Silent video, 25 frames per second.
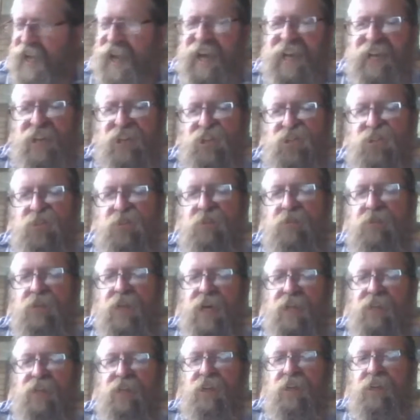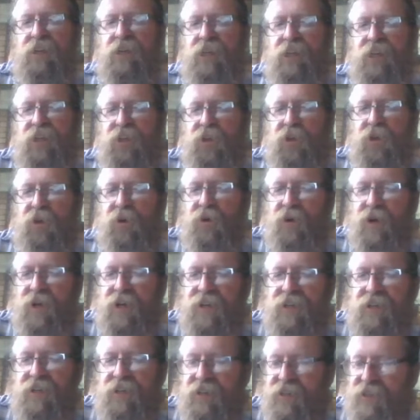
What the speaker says: hazelnut liqueur.